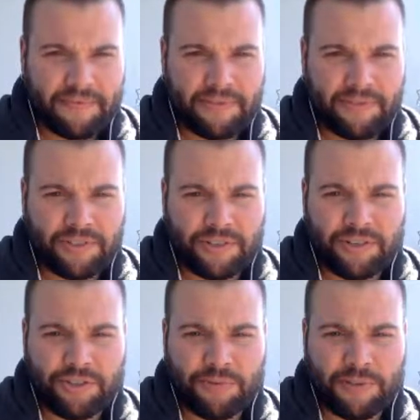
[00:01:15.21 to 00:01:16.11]
Just going to
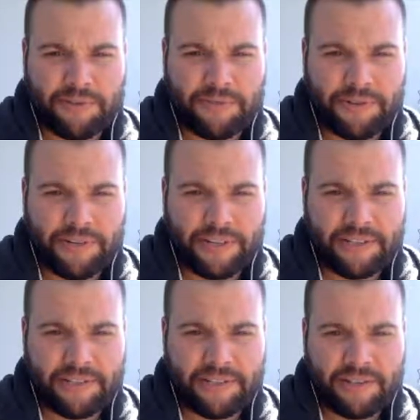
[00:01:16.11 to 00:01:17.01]
zoom in for you
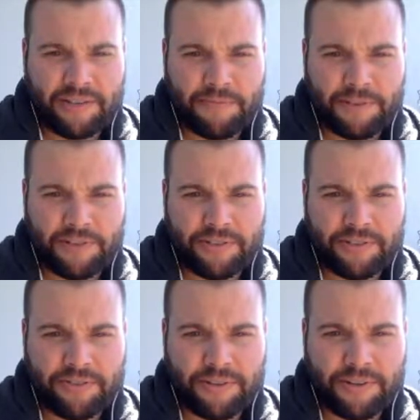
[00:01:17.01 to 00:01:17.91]
guys, see how the prices
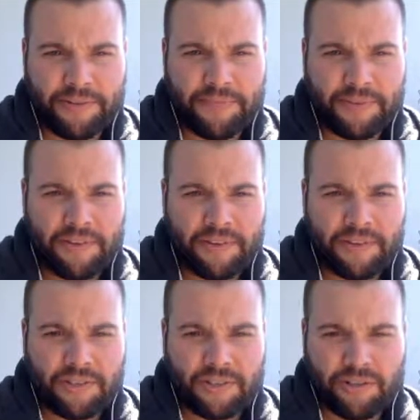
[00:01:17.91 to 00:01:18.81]
are there.
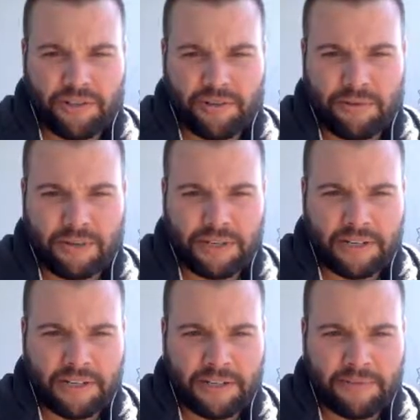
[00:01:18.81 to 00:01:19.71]
So
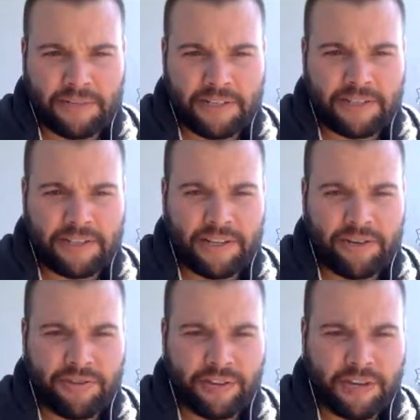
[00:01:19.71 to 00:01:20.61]
let's say
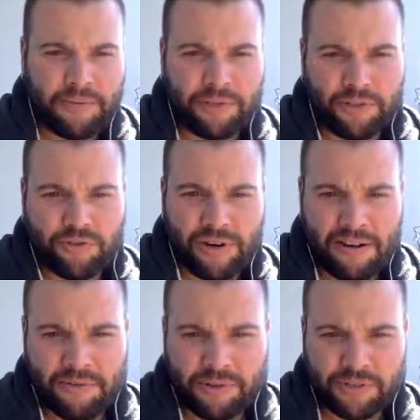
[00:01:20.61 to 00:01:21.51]
you're able to
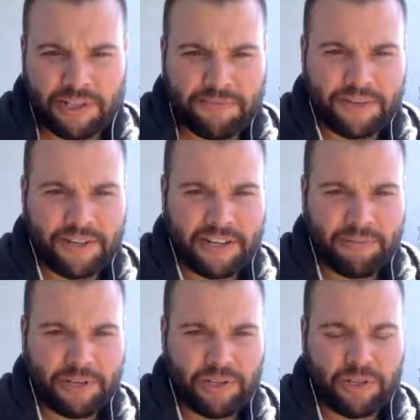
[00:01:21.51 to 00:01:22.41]
travel
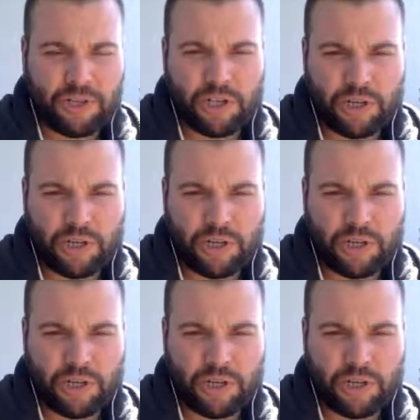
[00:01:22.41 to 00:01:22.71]
sometime in,